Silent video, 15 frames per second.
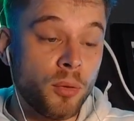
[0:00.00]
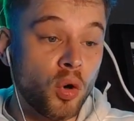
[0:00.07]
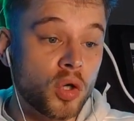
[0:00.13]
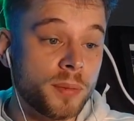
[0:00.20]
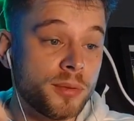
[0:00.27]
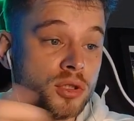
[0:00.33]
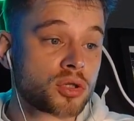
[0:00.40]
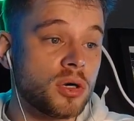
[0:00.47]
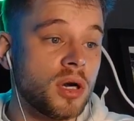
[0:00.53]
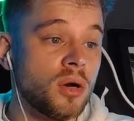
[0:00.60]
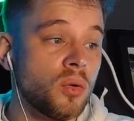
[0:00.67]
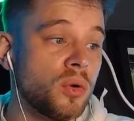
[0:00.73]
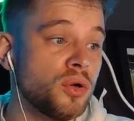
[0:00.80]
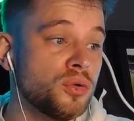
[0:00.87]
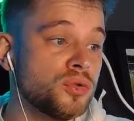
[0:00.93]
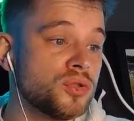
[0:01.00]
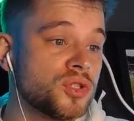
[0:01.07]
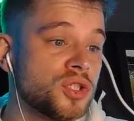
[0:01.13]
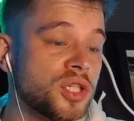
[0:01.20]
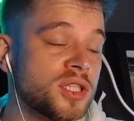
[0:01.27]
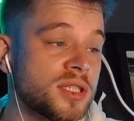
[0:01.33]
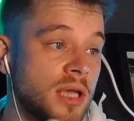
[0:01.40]
Patrol, who's
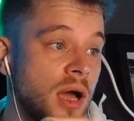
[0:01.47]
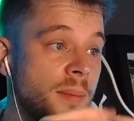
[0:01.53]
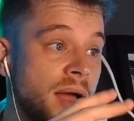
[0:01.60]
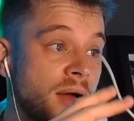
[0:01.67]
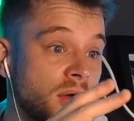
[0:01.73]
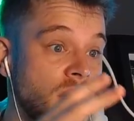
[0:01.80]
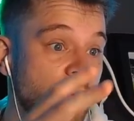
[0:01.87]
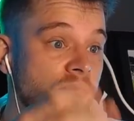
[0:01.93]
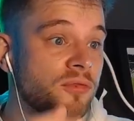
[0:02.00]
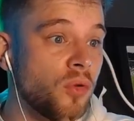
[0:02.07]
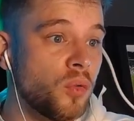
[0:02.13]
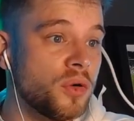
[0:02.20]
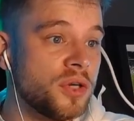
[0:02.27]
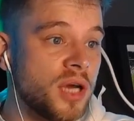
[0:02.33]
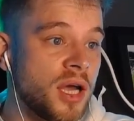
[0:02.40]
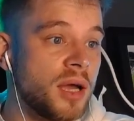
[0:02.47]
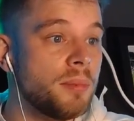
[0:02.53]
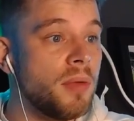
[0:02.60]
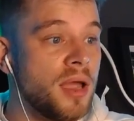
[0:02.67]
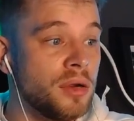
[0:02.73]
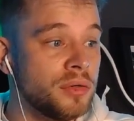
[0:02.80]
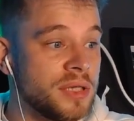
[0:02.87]
just come forward
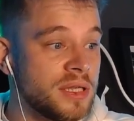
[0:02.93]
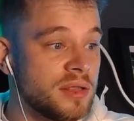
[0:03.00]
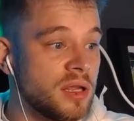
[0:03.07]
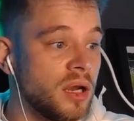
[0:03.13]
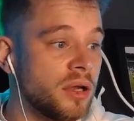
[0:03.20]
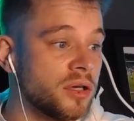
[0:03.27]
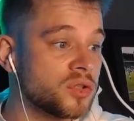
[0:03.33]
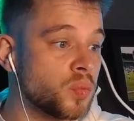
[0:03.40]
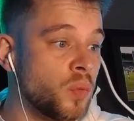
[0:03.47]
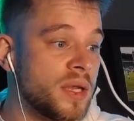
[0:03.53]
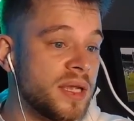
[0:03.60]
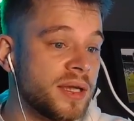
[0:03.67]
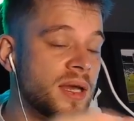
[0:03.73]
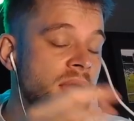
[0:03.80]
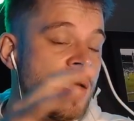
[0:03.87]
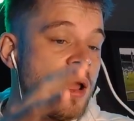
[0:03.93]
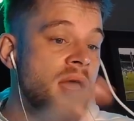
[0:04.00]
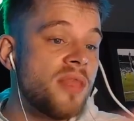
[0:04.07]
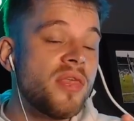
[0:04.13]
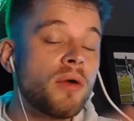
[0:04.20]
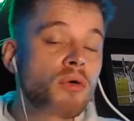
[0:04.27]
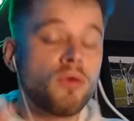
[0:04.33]
only in the last week.
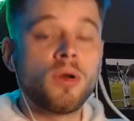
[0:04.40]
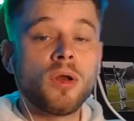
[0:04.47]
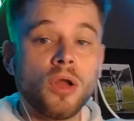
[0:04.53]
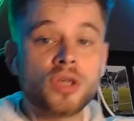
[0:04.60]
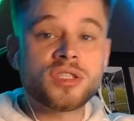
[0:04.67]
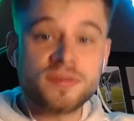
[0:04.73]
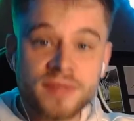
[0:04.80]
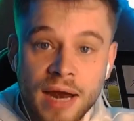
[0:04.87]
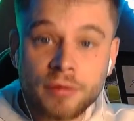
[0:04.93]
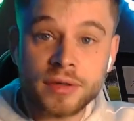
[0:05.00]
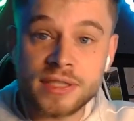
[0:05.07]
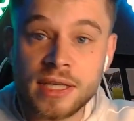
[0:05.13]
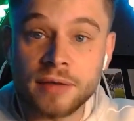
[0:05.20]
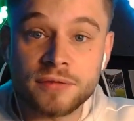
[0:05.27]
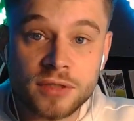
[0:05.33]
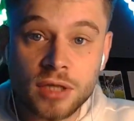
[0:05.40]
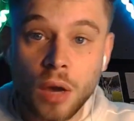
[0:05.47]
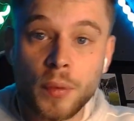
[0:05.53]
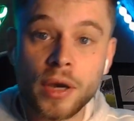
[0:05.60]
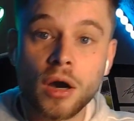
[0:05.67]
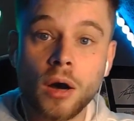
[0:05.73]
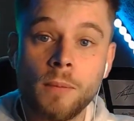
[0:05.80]
There are a lot of narratives
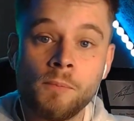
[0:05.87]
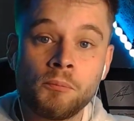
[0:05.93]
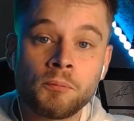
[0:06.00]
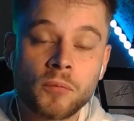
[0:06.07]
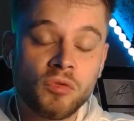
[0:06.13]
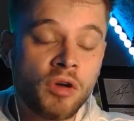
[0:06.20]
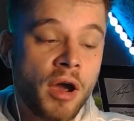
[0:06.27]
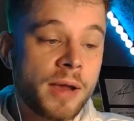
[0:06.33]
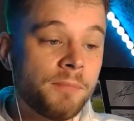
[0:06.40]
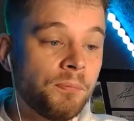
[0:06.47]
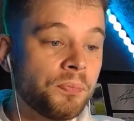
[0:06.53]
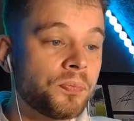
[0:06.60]
going on, right?